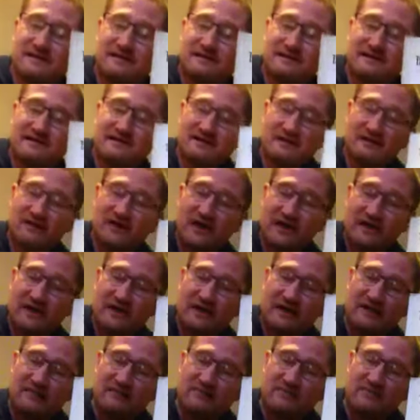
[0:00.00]

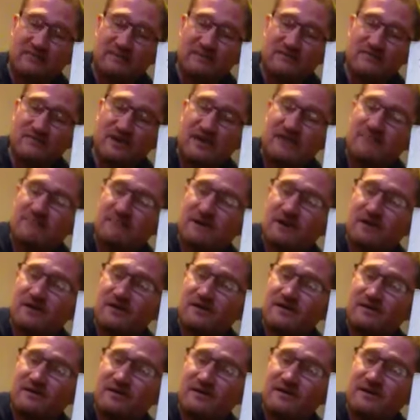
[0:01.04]
nightclub, in the Rainbow
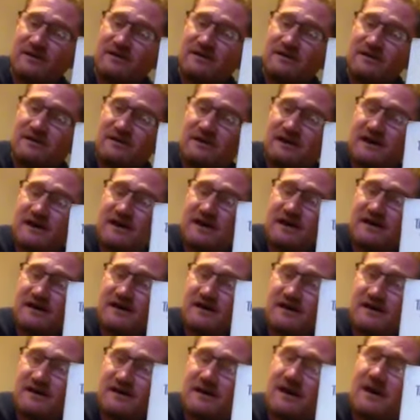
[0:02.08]

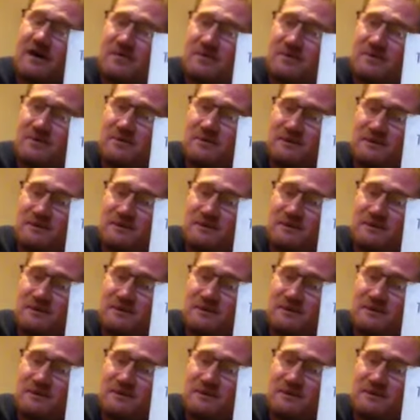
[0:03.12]
Club.